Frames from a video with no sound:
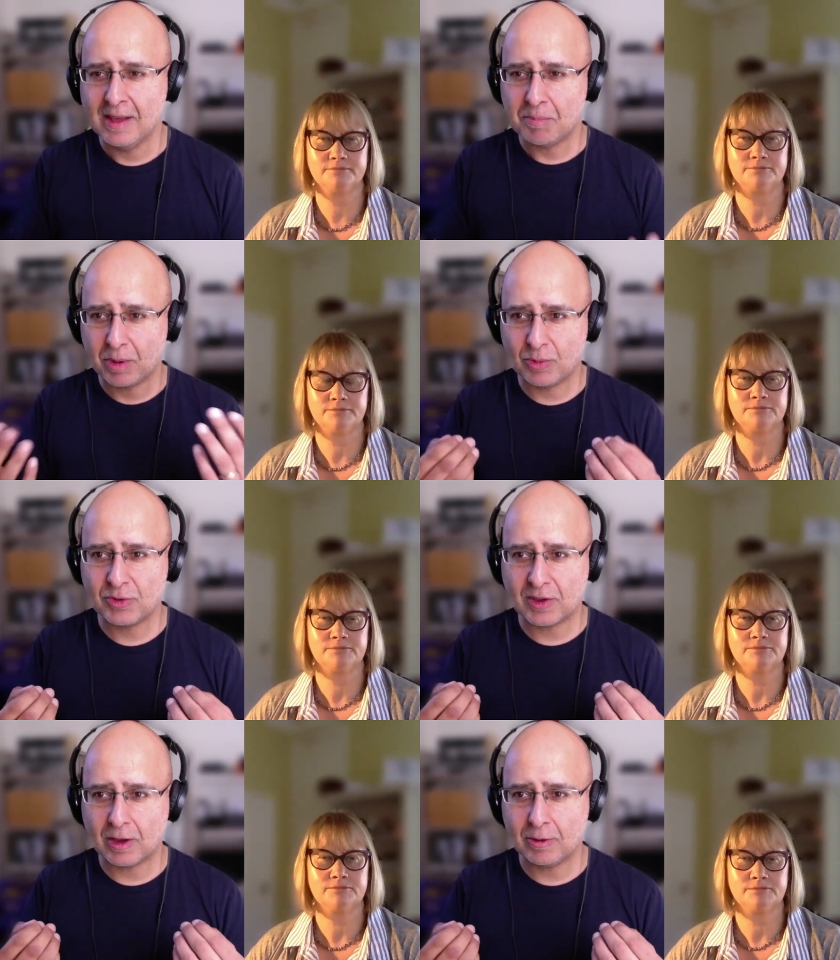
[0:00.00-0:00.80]
Speaker 1: but
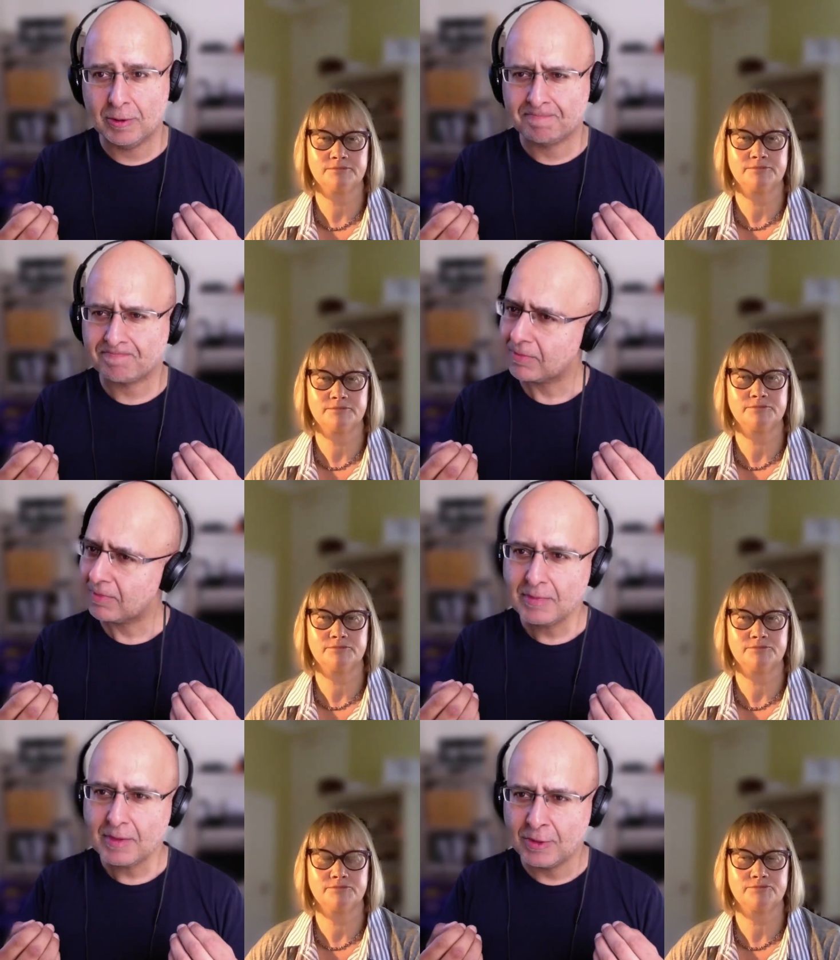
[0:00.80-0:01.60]
also
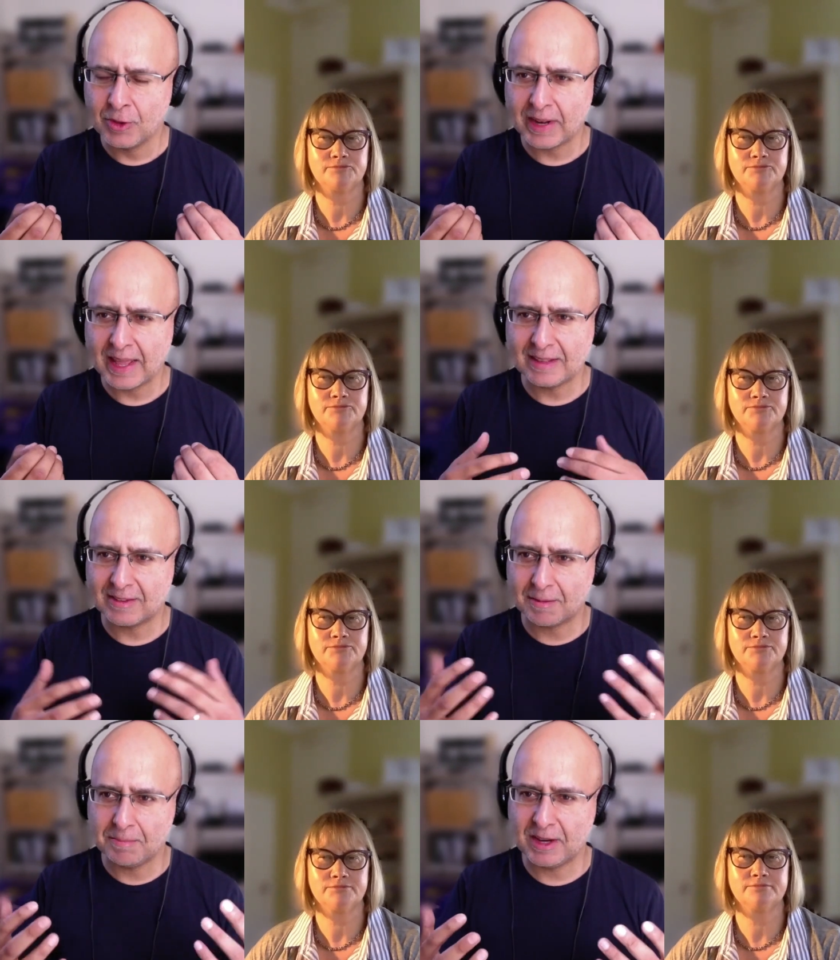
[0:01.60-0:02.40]
not let it
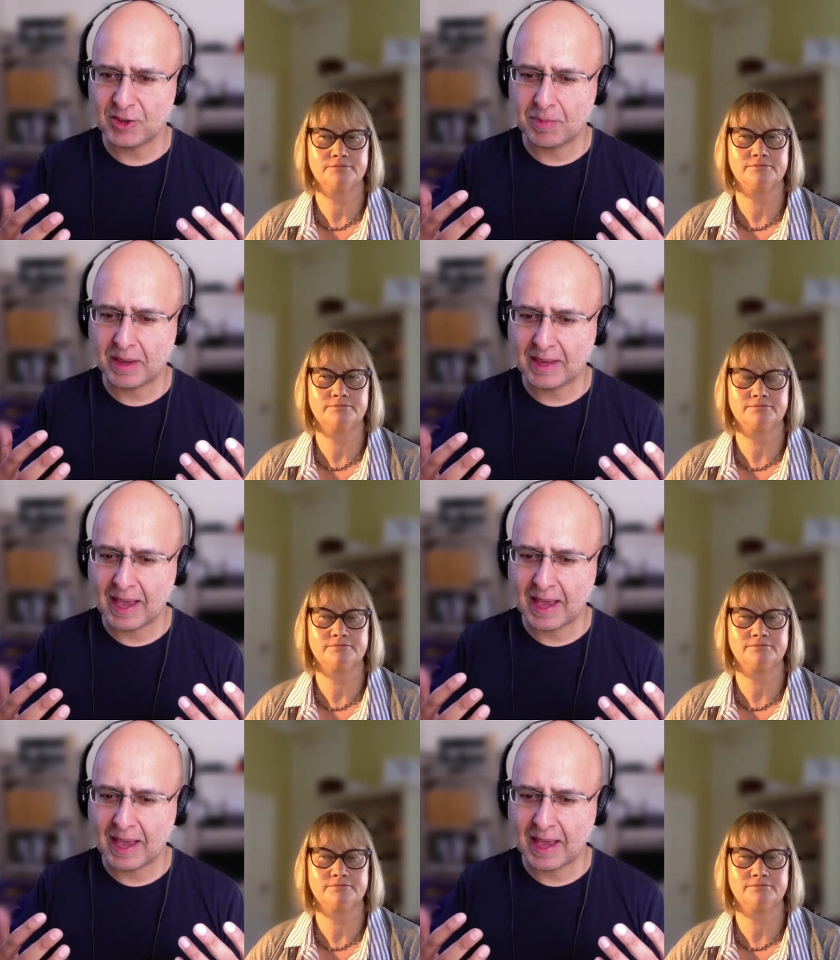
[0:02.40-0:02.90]
diminish me